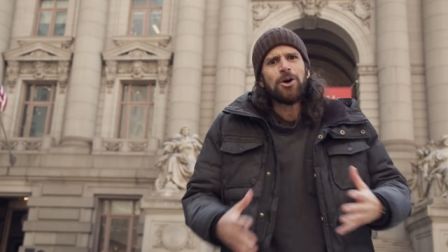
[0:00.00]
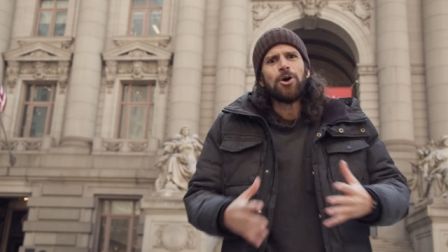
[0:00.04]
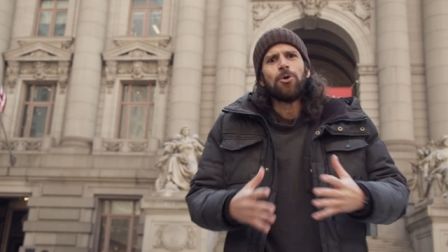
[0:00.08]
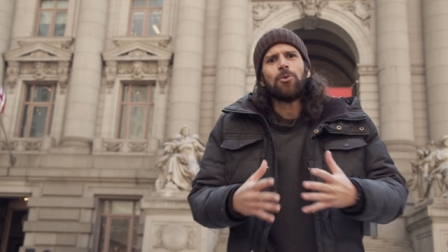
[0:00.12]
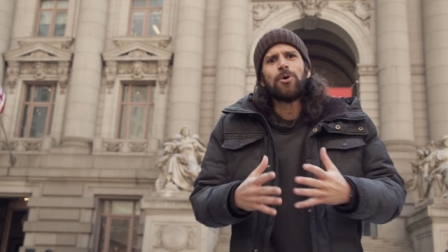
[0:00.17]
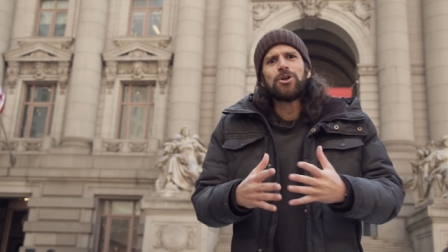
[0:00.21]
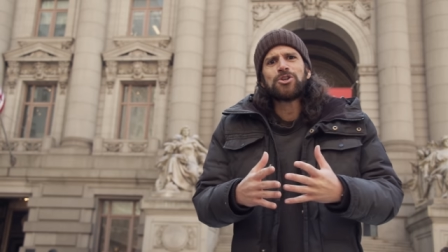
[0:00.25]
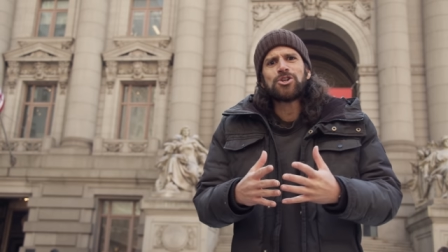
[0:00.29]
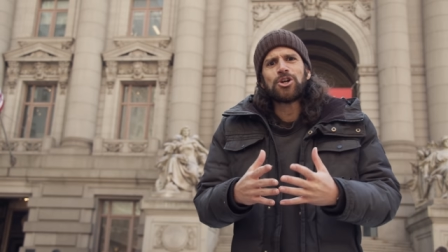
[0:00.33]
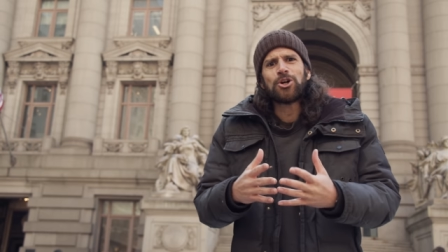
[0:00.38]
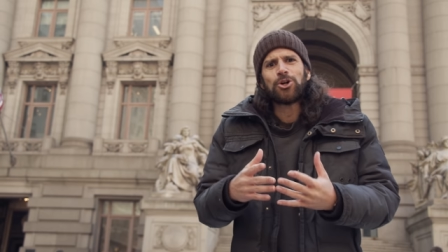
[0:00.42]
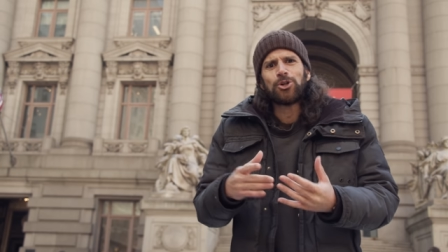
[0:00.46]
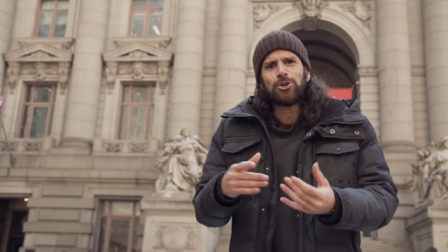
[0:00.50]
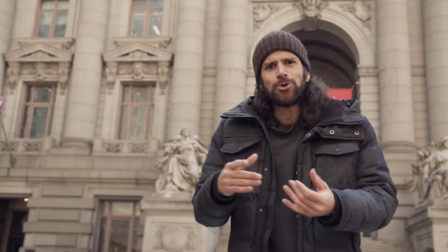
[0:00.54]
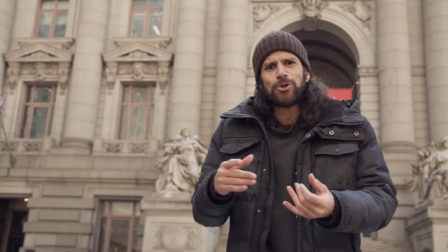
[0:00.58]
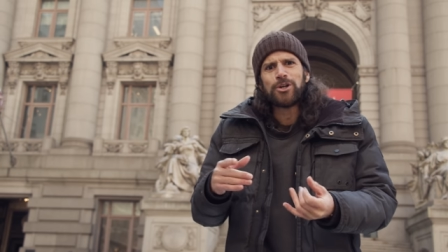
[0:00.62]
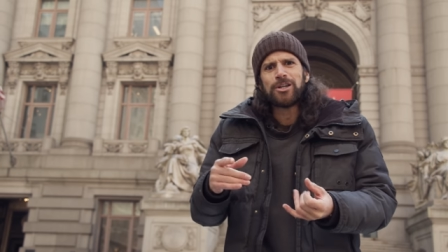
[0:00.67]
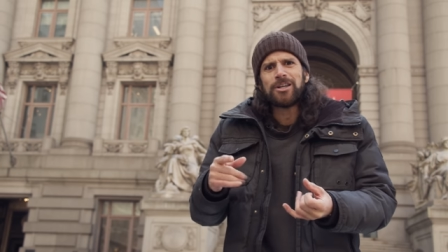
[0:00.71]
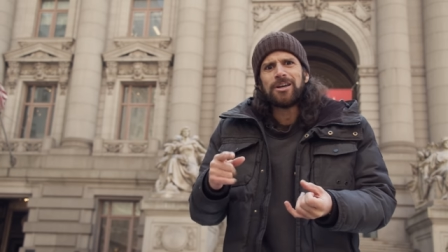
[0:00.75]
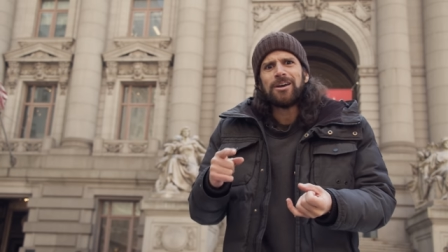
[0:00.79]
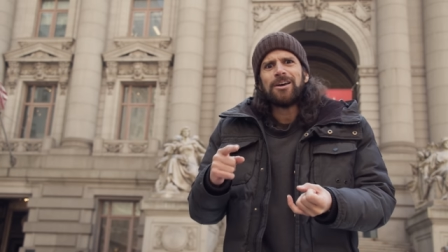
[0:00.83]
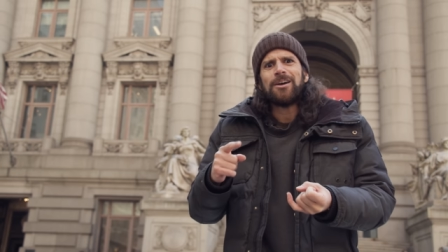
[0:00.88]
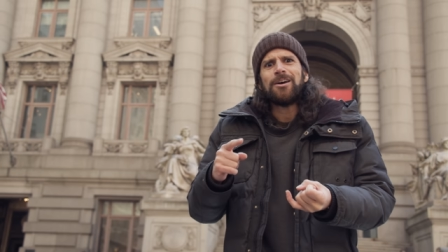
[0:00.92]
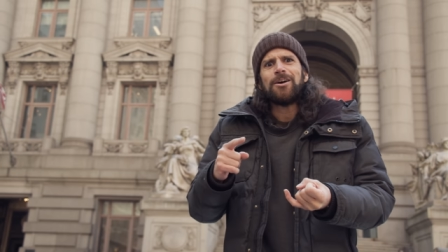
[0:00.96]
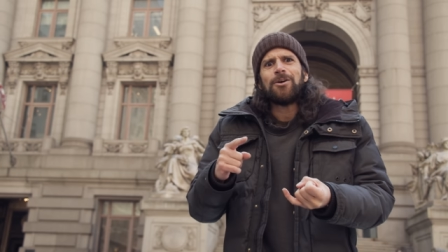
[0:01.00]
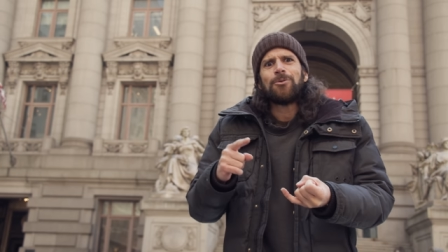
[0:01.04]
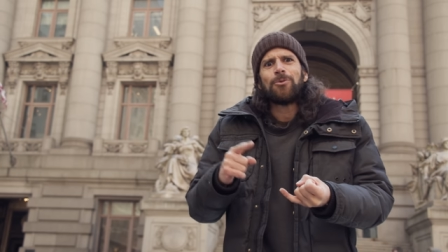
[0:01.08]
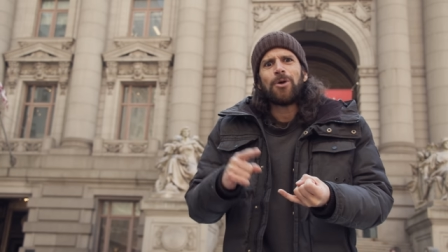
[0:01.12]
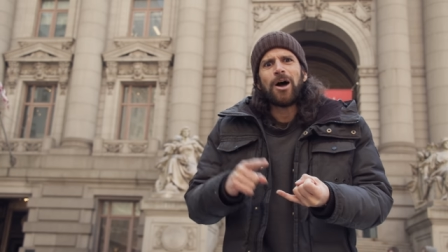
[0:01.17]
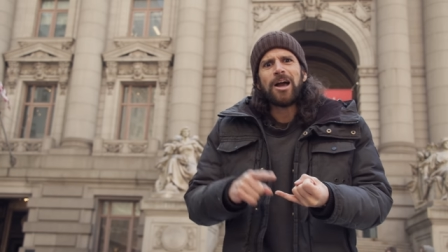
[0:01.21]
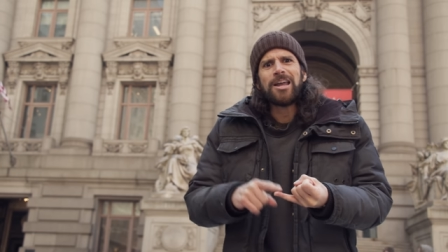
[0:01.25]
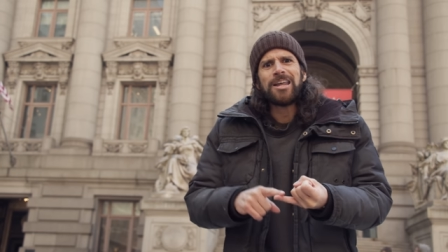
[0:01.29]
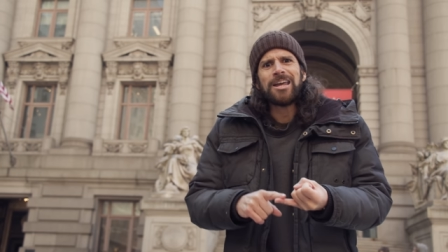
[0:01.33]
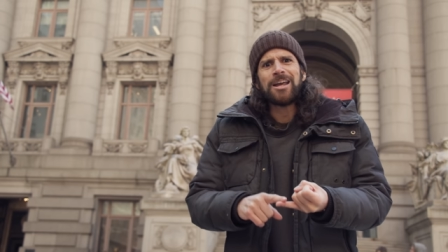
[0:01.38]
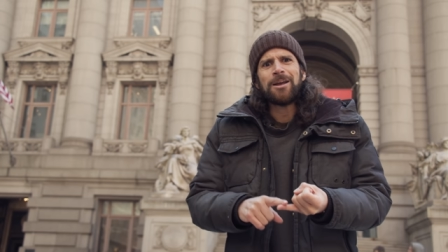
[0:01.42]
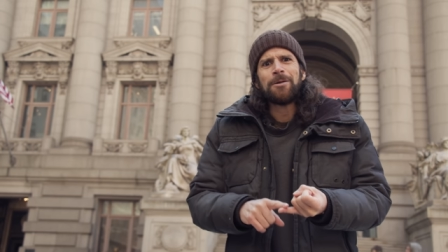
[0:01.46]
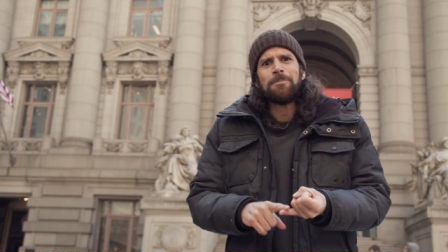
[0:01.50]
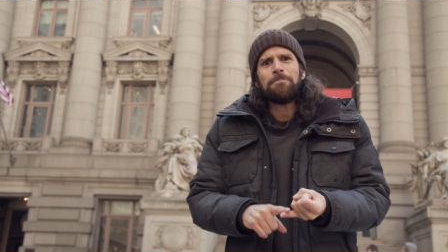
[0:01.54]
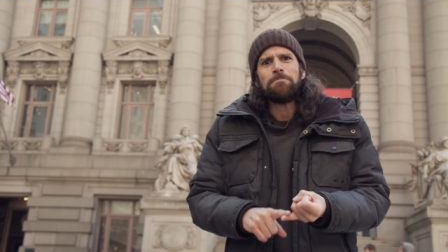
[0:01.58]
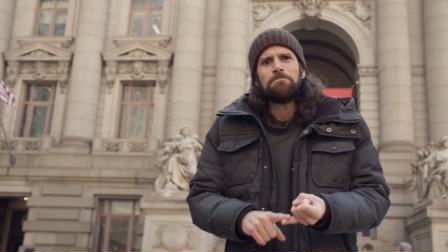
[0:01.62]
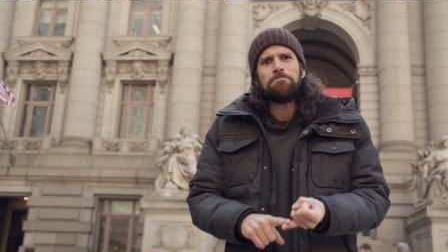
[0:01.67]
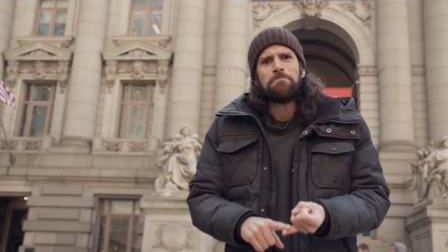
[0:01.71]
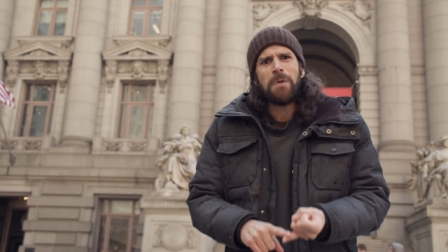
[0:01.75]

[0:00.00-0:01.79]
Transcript: which included writing